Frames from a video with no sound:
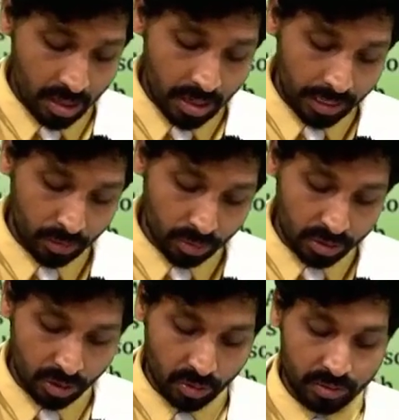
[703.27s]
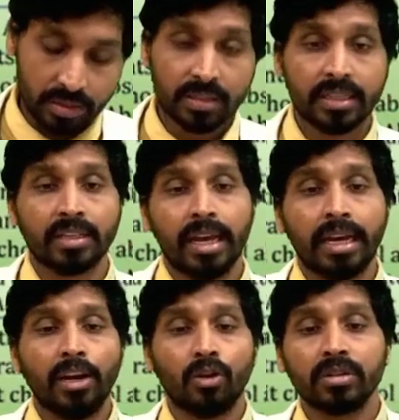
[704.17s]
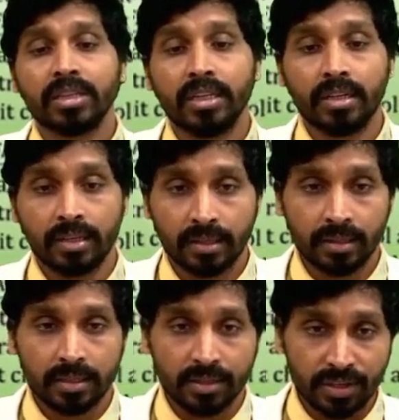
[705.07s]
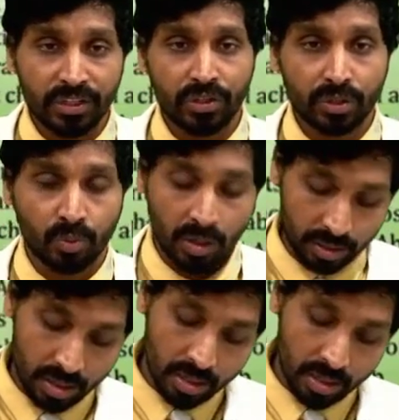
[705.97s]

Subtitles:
atherosclerosis is early onset, is a dangerous one.